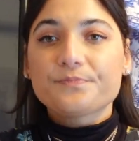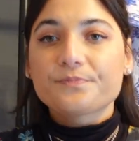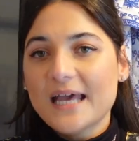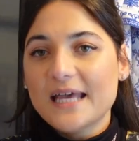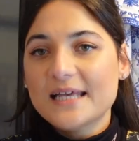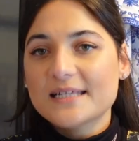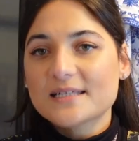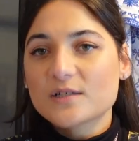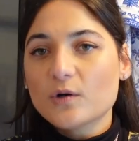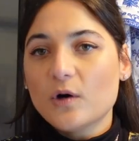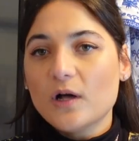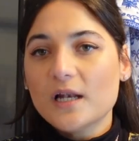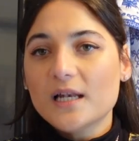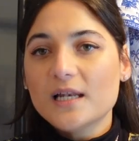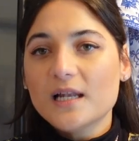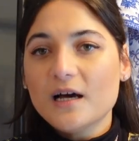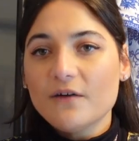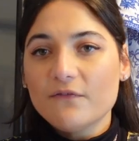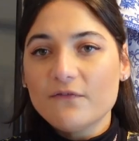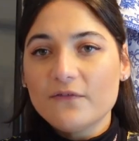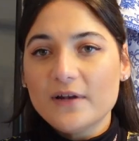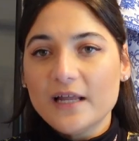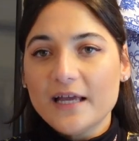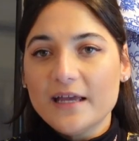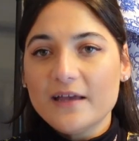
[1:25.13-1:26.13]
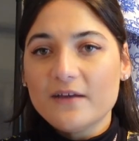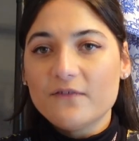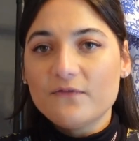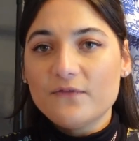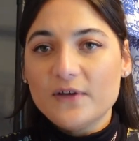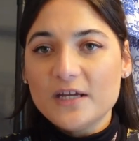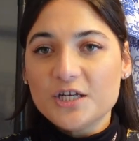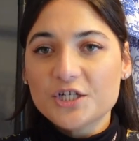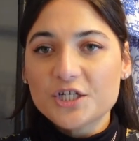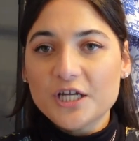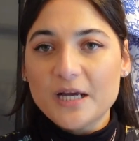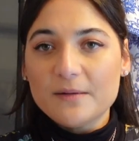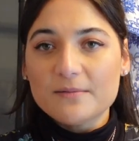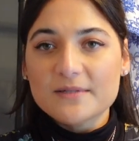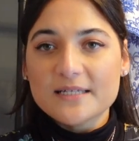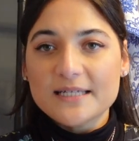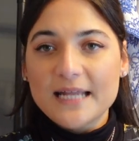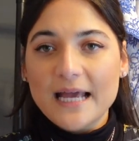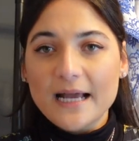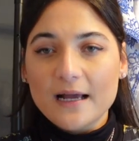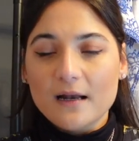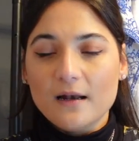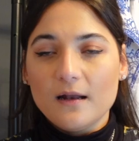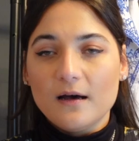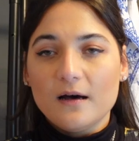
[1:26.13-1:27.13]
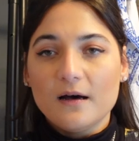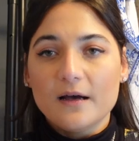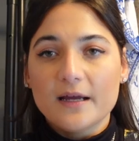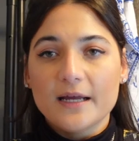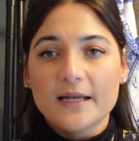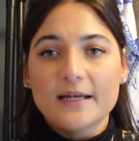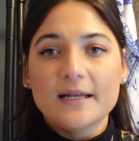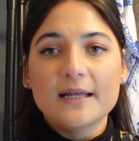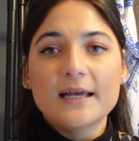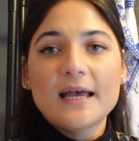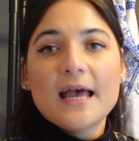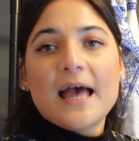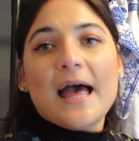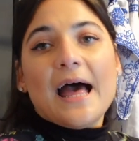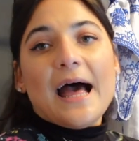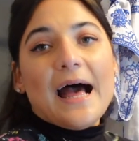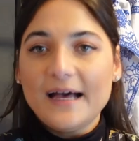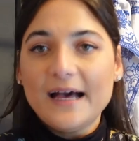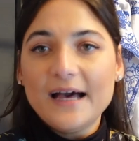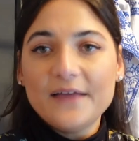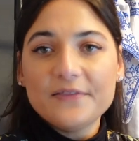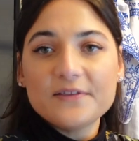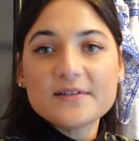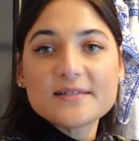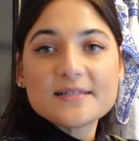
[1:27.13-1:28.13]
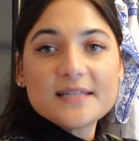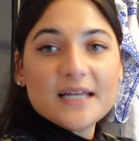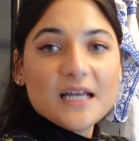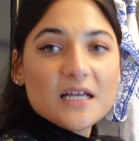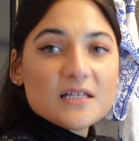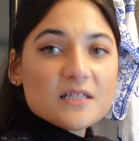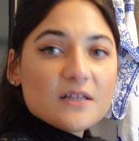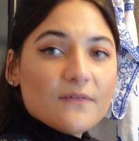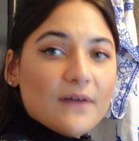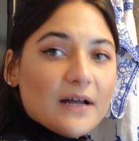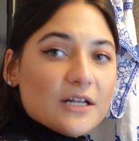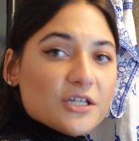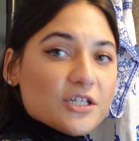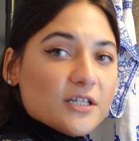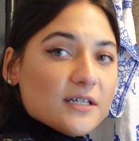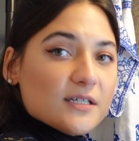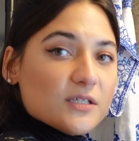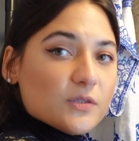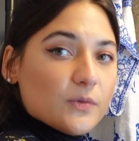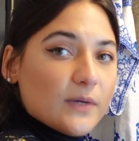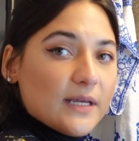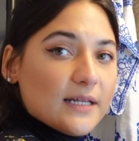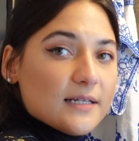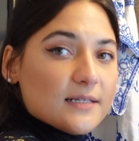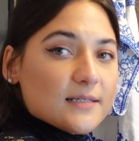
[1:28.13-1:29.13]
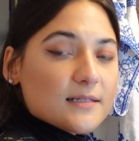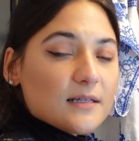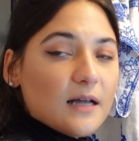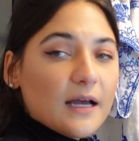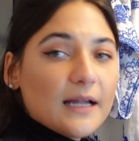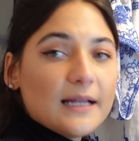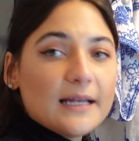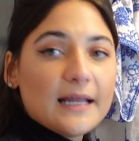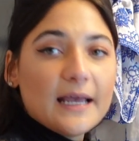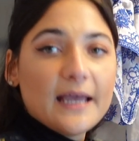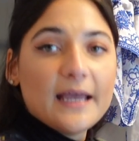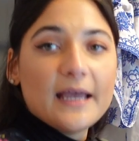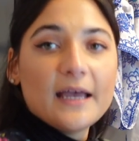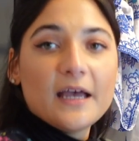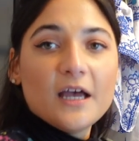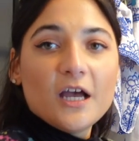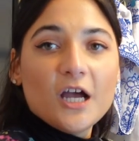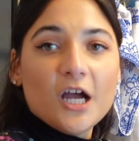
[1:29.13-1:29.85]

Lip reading: It's got a lovely V-shaped neckline, and the sleeves have actually tweaked slightly.